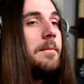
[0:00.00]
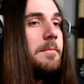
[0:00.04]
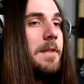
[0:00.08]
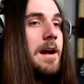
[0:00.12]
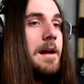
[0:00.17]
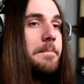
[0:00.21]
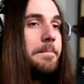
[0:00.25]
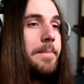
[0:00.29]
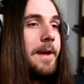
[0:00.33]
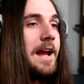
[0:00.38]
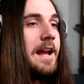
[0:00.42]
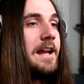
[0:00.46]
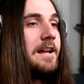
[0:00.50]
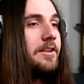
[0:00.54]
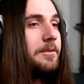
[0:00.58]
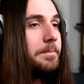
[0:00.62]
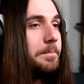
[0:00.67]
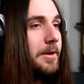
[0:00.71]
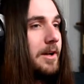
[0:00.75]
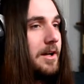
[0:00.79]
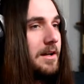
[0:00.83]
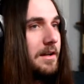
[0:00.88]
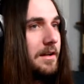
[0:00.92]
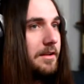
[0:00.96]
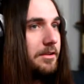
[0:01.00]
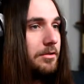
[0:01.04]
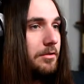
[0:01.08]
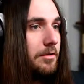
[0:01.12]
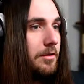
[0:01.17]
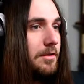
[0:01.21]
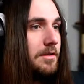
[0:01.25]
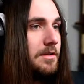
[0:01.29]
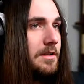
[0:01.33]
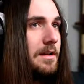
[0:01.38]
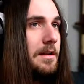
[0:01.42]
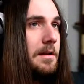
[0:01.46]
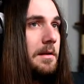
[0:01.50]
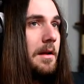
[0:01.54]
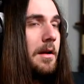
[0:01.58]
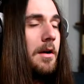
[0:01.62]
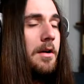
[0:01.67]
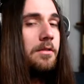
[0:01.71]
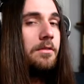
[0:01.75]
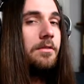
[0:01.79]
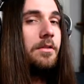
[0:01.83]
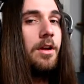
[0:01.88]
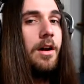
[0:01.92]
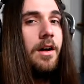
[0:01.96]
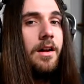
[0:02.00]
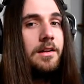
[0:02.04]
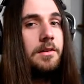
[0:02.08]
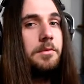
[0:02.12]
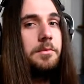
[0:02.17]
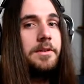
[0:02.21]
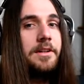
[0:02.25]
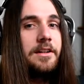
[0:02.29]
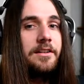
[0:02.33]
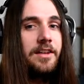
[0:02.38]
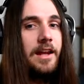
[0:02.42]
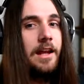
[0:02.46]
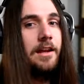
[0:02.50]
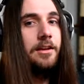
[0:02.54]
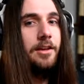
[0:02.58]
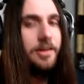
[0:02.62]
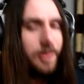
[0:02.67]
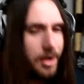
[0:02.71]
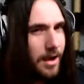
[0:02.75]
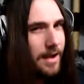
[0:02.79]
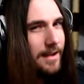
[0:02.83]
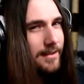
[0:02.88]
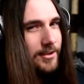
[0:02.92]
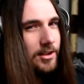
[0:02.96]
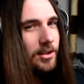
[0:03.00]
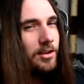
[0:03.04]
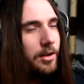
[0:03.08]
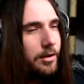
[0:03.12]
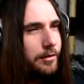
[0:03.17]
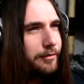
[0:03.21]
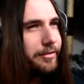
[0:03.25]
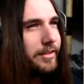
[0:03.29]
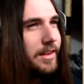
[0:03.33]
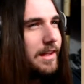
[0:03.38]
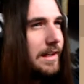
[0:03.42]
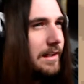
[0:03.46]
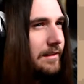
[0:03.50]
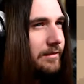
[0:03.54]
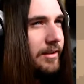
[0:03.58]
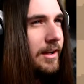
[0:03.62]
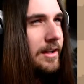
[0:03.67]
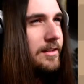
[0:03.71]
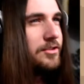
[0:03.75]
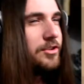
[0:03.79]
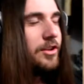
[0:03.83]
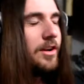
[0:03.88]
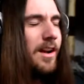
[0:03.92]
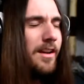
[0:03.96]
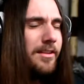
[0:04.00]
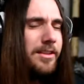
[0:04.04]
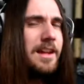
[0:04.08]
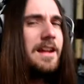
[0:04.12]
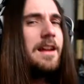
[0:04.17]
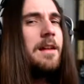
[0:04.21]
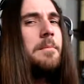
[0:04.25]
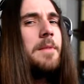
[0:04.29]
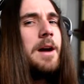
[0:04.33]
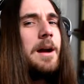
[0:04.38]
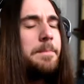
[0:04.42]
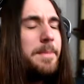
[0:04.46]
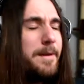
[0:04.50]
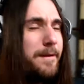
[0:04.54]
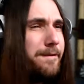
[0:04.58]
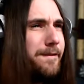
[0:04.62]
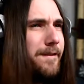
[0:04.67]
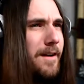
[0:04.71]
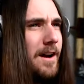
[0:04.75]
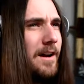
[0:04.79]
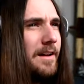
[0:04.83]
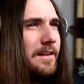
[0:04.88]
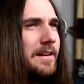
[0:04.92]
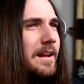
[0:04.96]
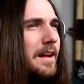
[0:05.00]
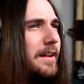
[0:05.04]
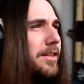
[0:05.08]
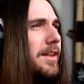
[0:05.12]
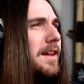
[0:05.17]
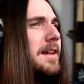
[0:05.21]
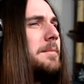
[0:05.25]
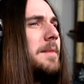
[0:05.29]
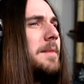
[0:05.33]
my base, but I thought, I kind of want to take you guys along for the adventure. I think it might be fun. I think it